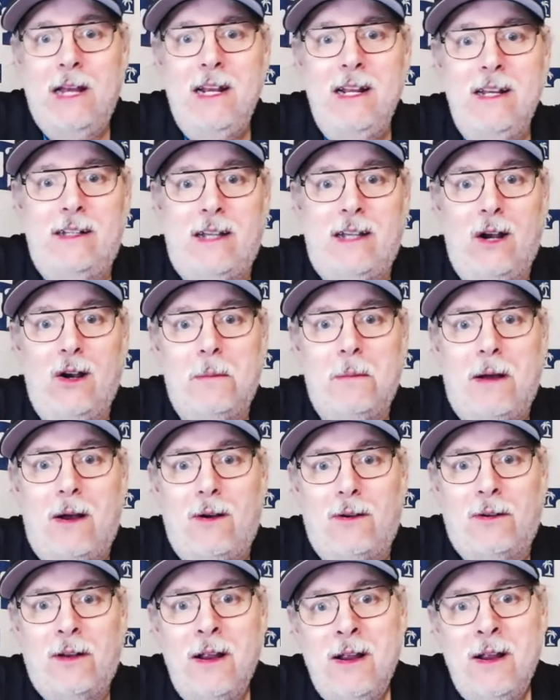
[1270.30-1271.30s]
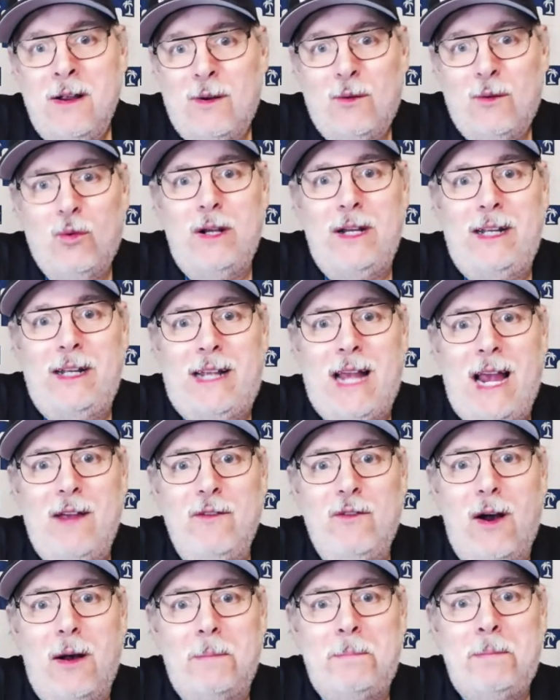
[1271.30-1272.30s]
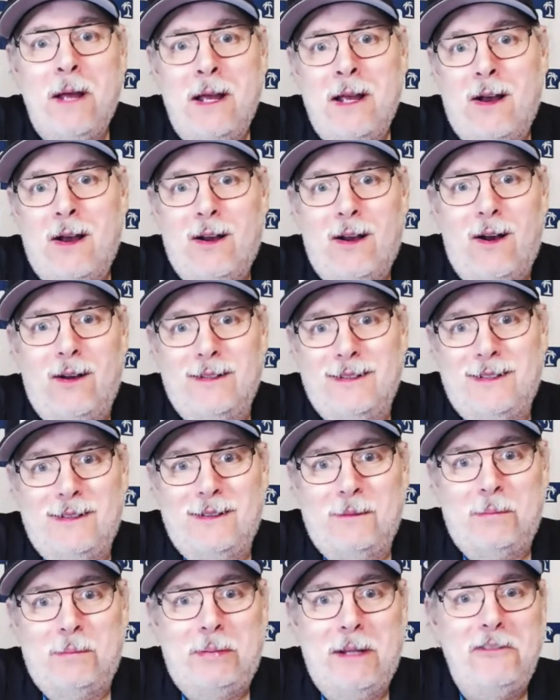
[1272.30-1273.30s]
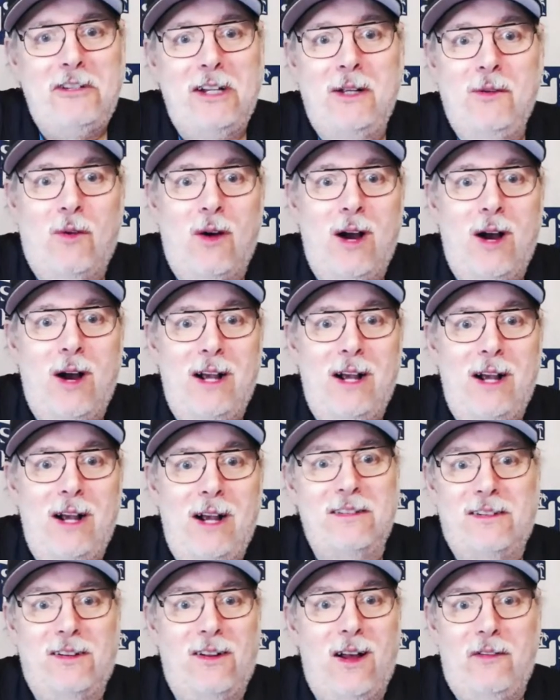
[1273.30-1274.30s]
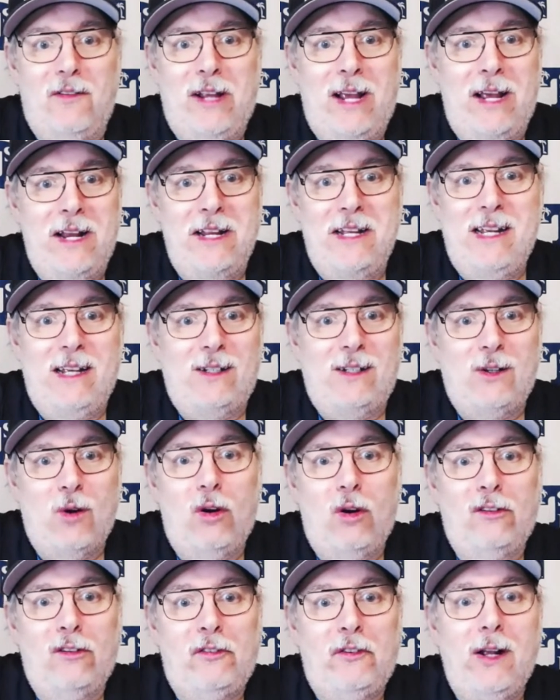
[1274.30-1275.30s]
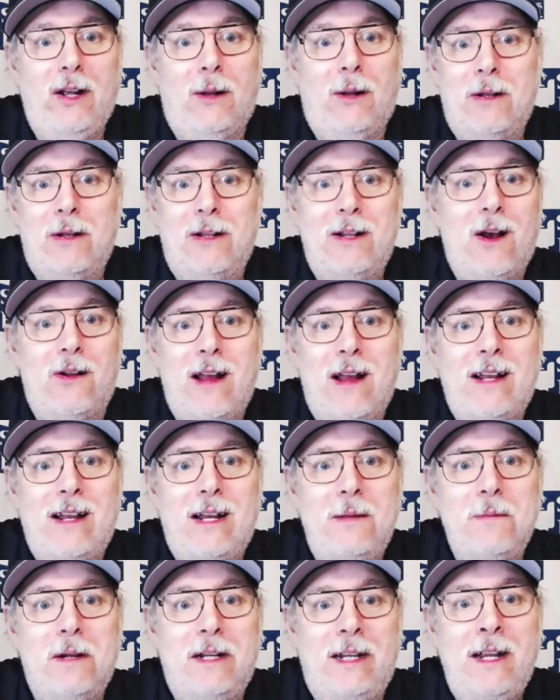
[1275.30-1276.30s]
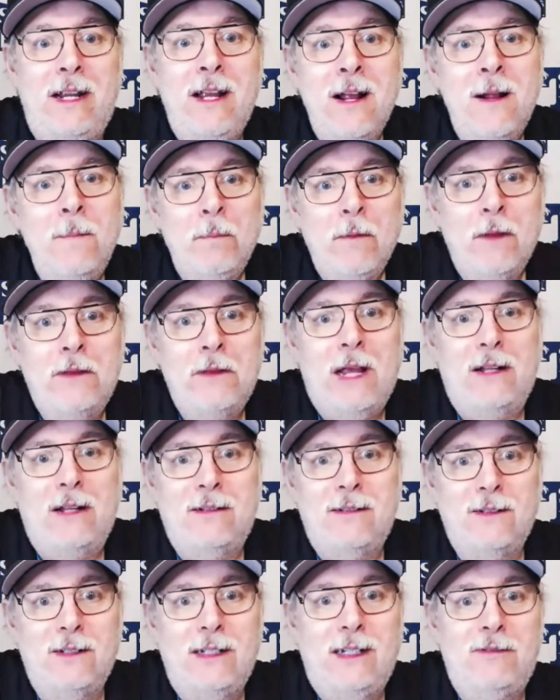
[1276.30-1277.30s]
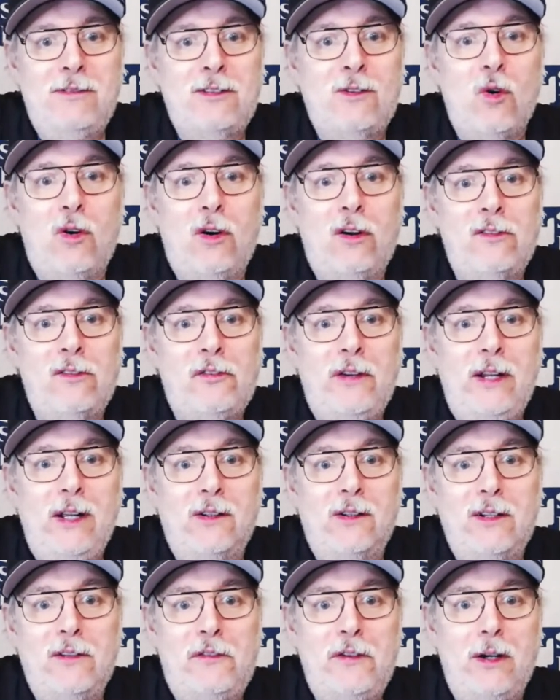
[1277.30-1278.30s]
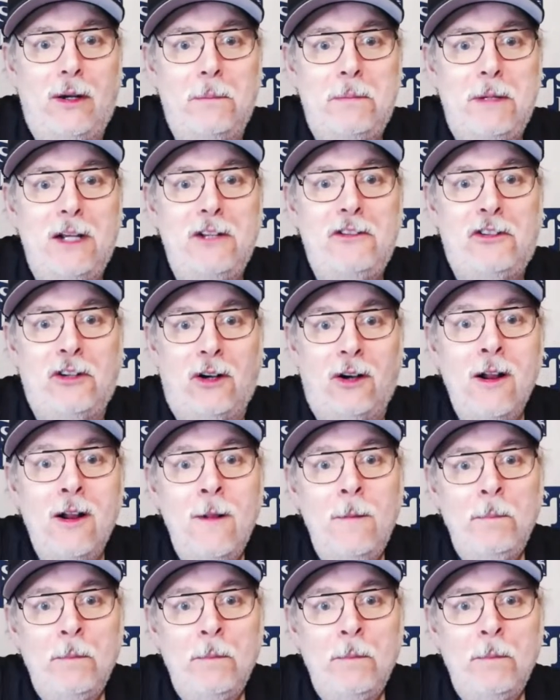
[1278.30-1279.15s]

He didn't care about what he gave up pitching wise. He just loved hitting at Coors Field. But no, not anybody that leaves Coors Field if you're a pitcher.